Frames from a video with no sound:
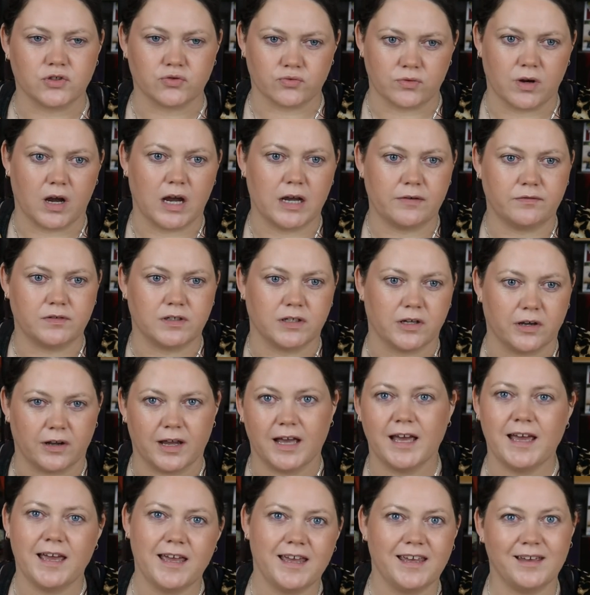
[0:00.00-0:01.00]
drive to go,
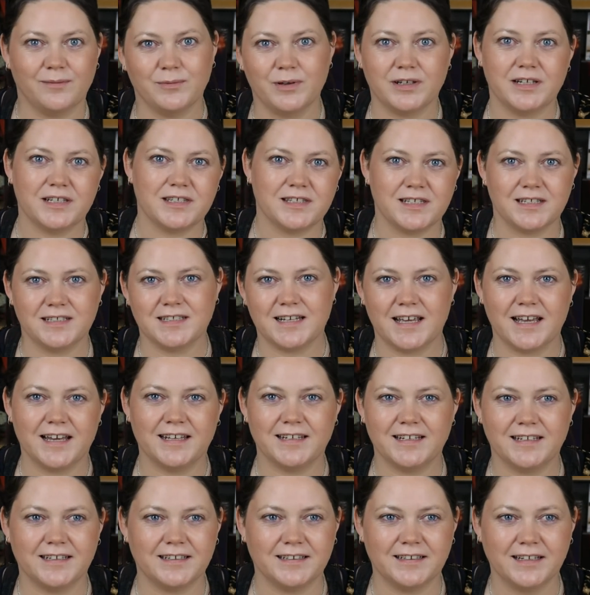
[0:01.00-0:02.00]
hey, I'm going to sit
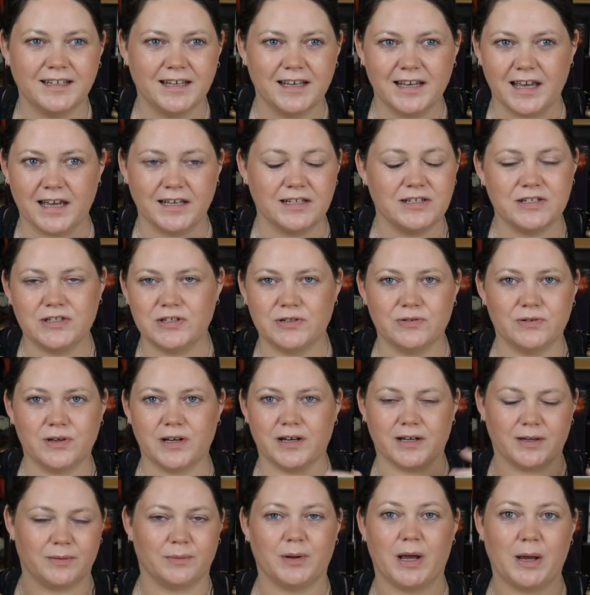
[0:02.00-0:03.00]
down and do
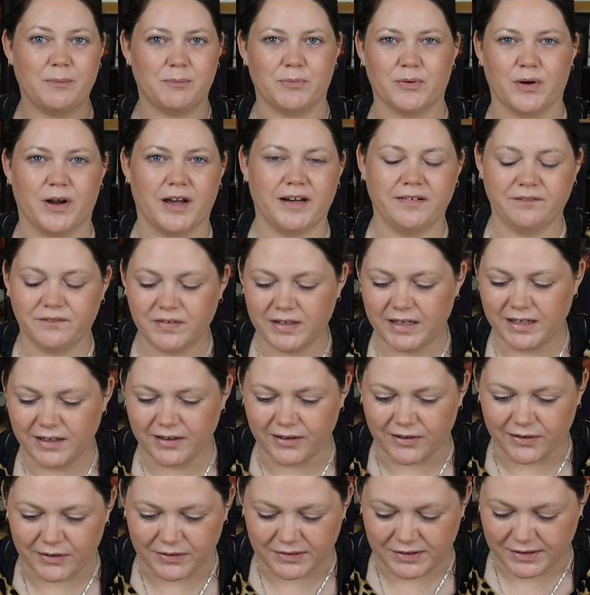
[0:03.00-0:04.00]
a bright
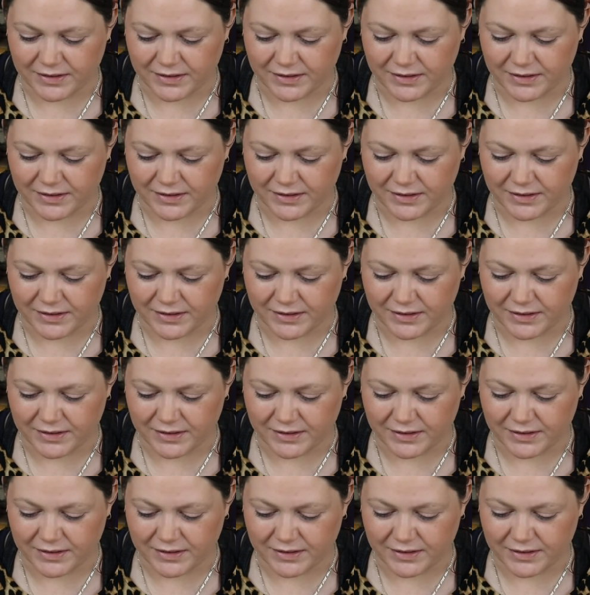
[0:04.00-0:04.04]
video.